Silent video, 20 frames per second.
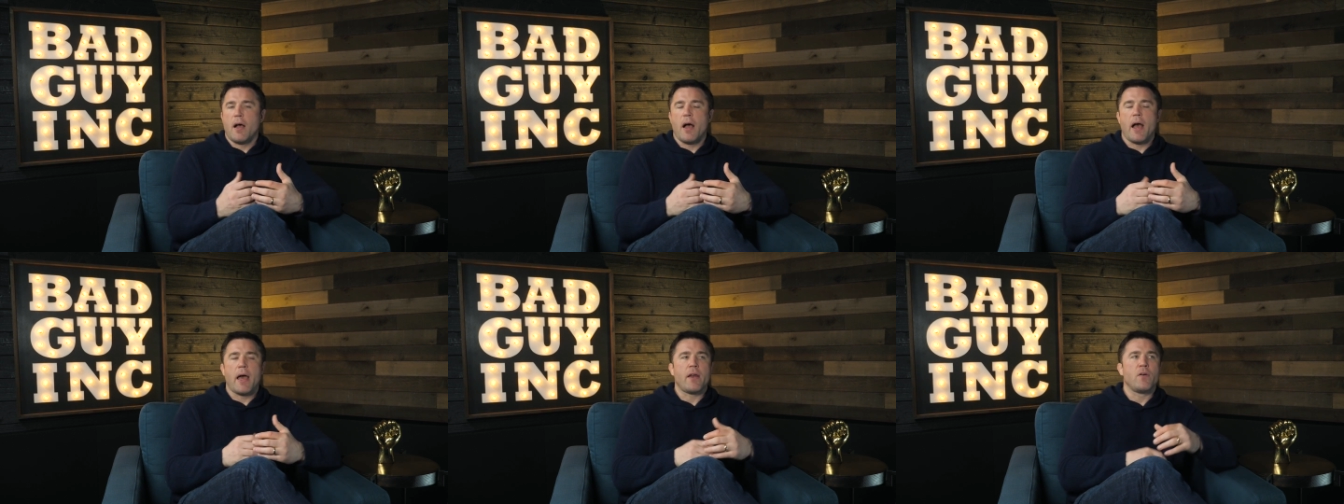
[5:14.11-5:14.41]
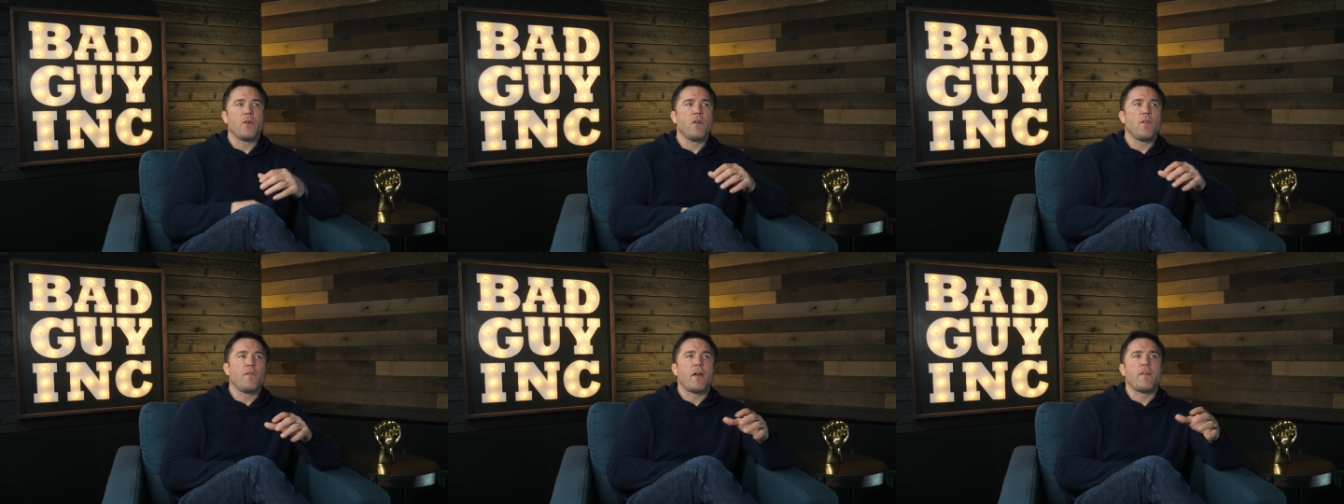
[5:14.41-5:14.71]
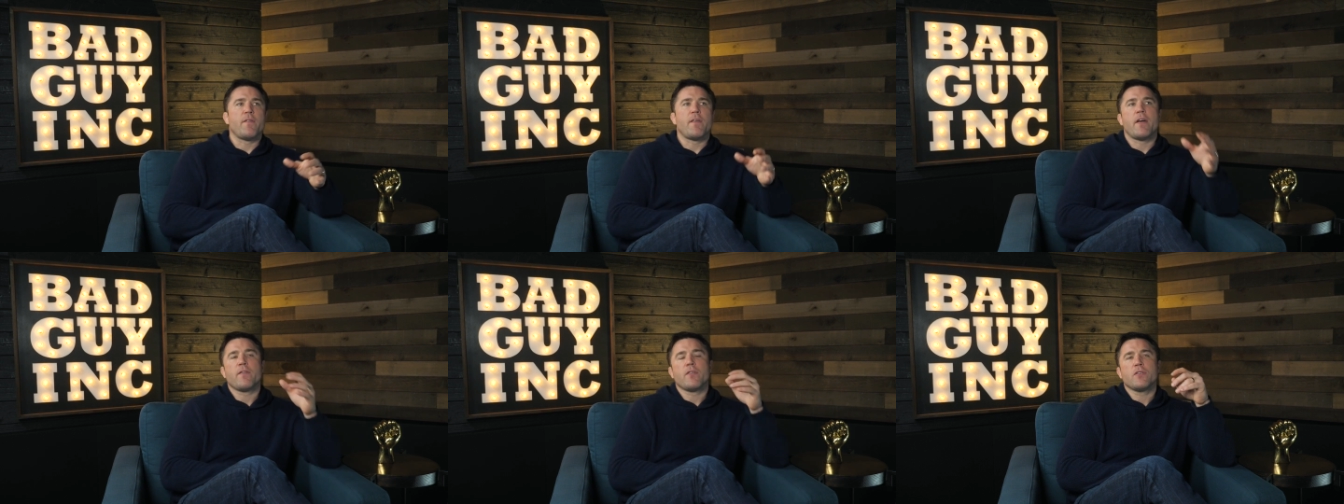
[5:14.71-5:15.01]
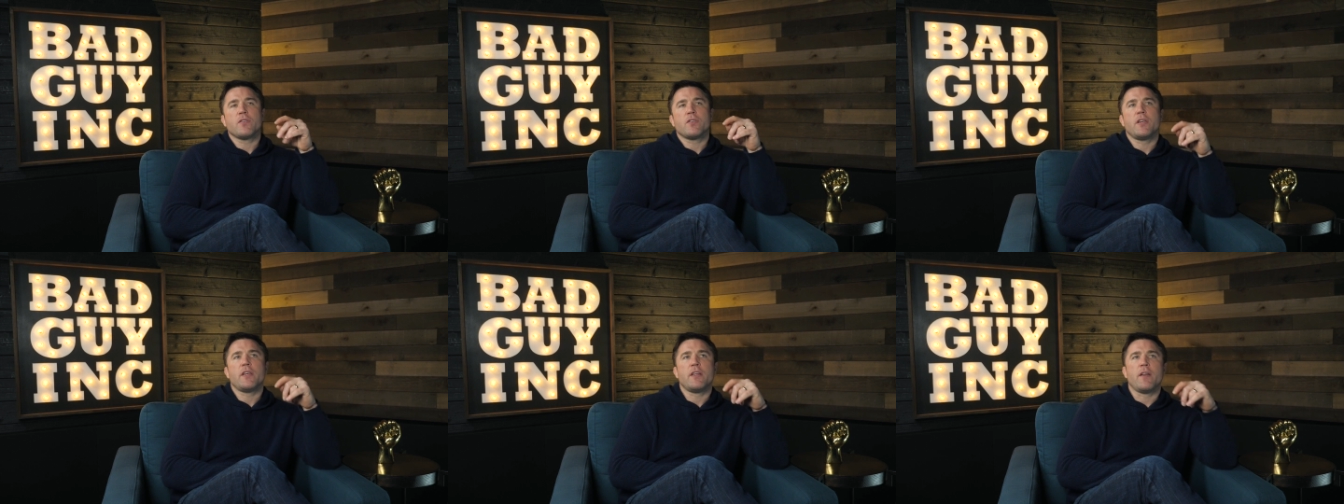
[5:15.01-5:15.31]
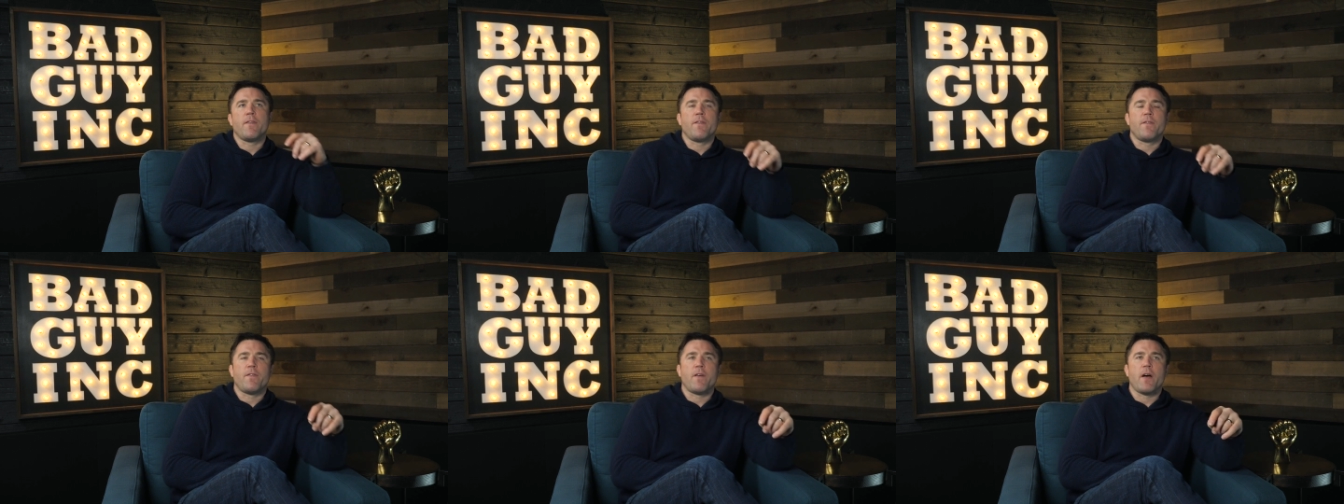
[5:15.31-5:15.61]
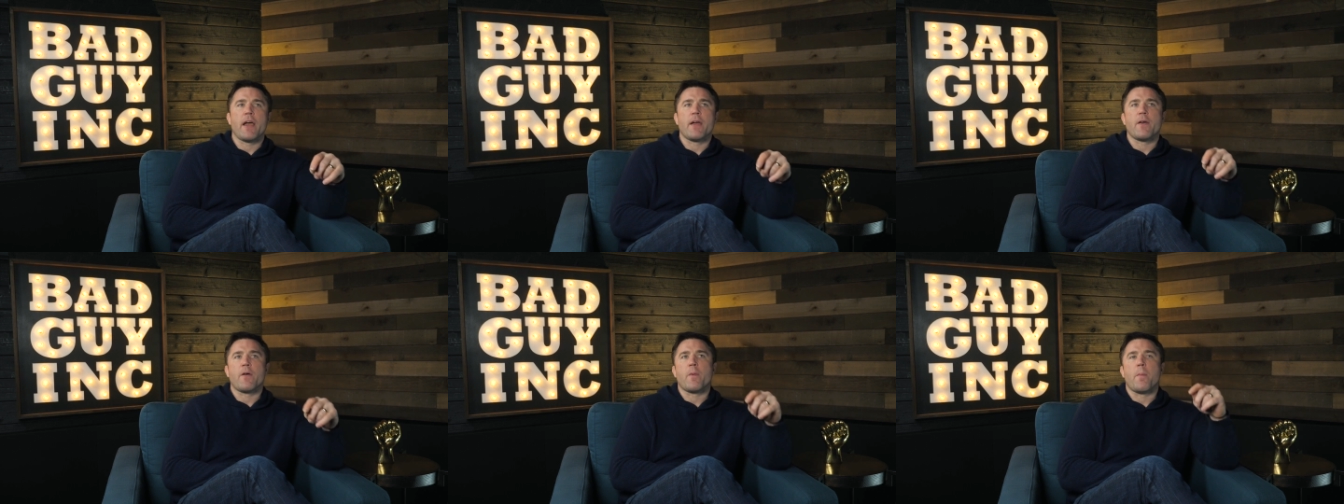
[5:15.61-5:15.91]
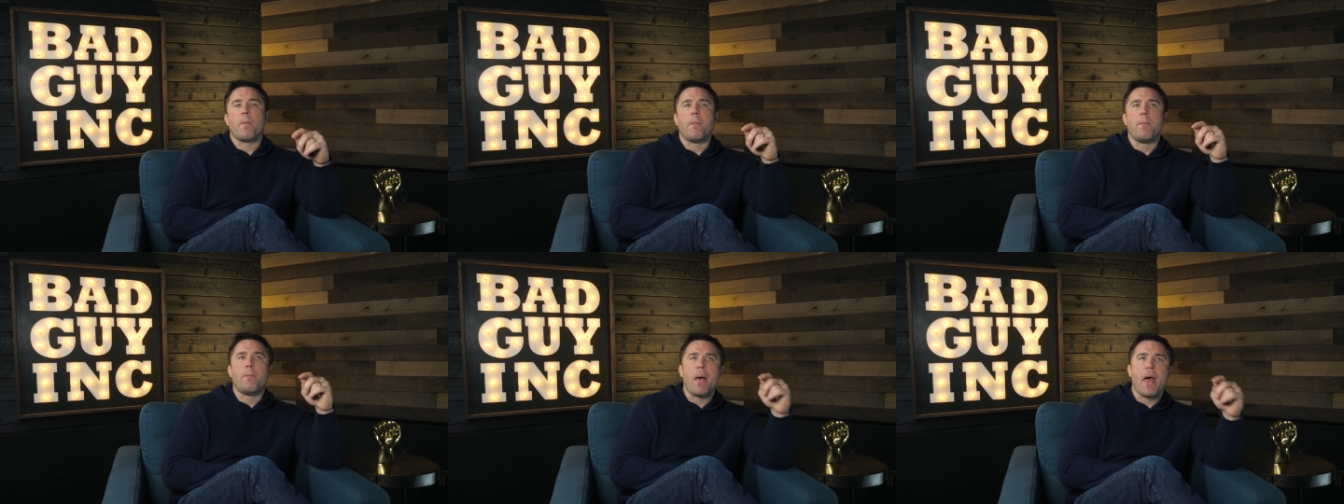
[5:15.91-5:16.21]
I don't know if I've ever seen a
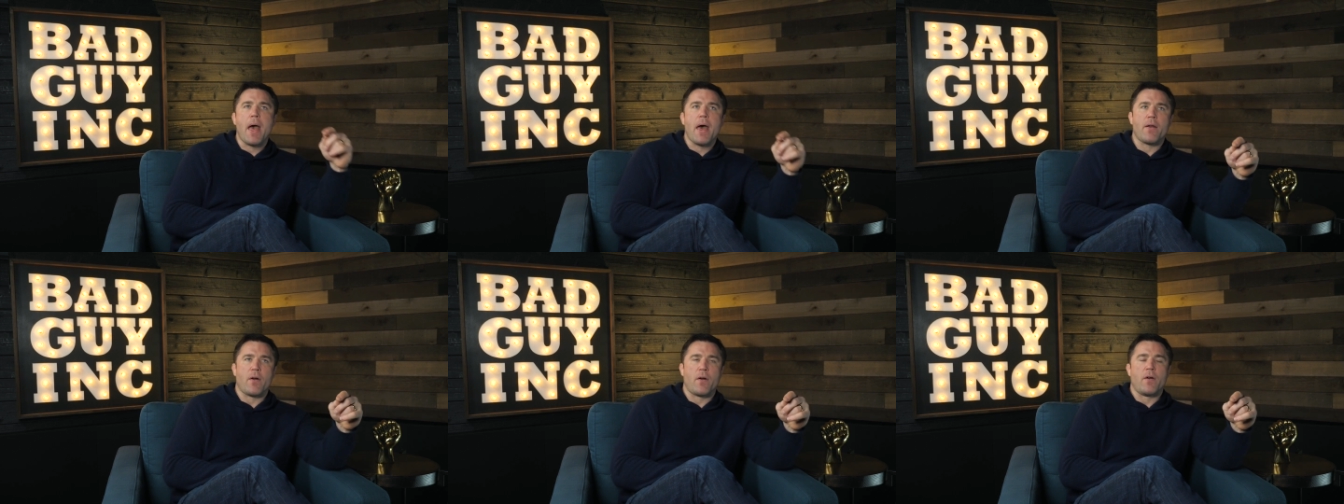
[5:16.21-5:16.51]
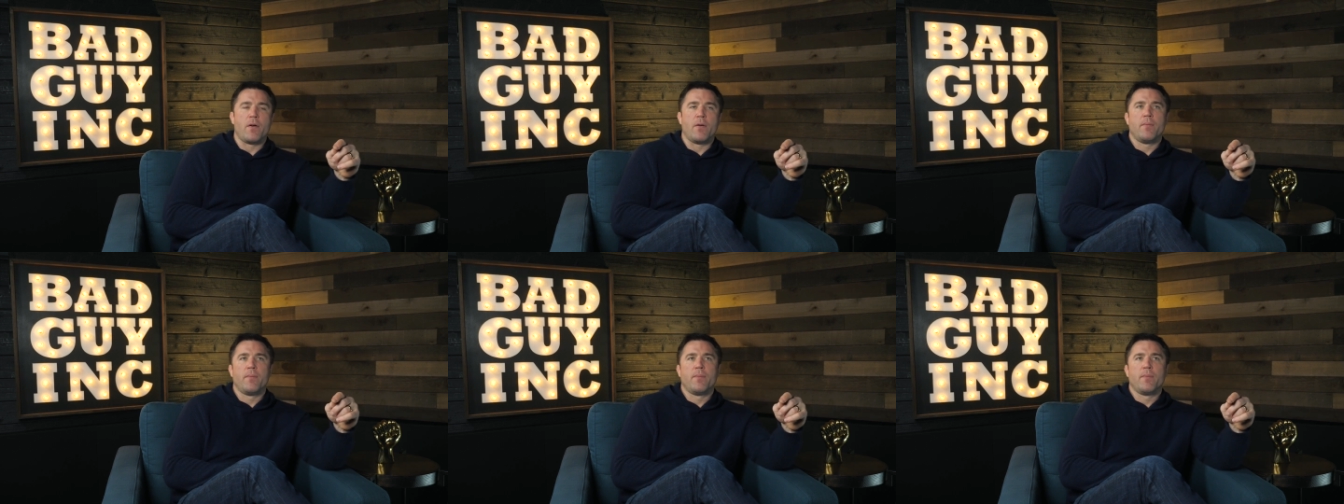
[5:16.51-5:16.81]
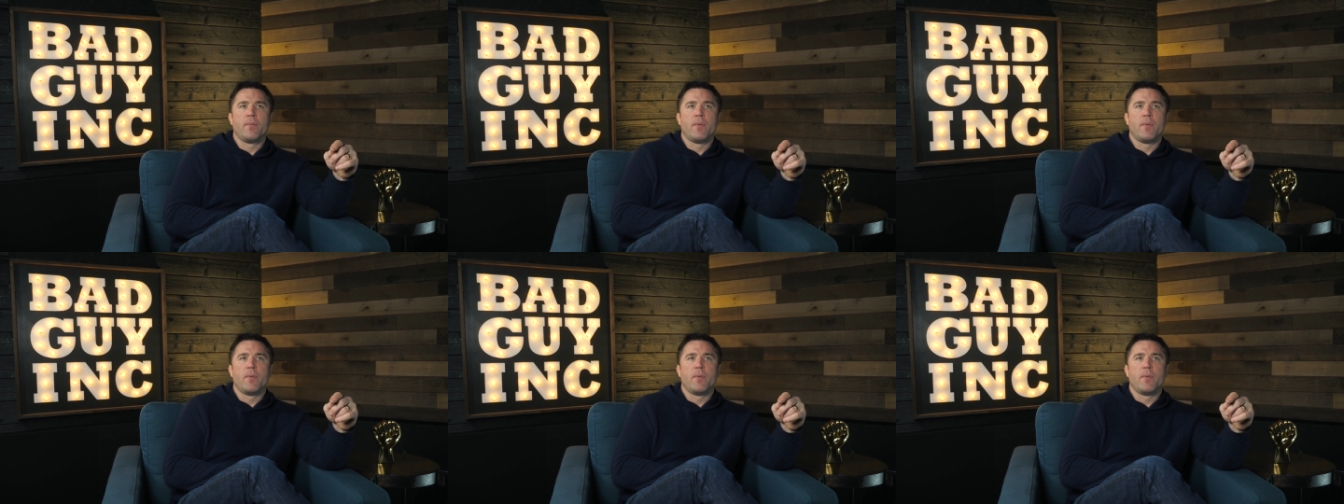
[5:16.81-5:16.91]
fighter better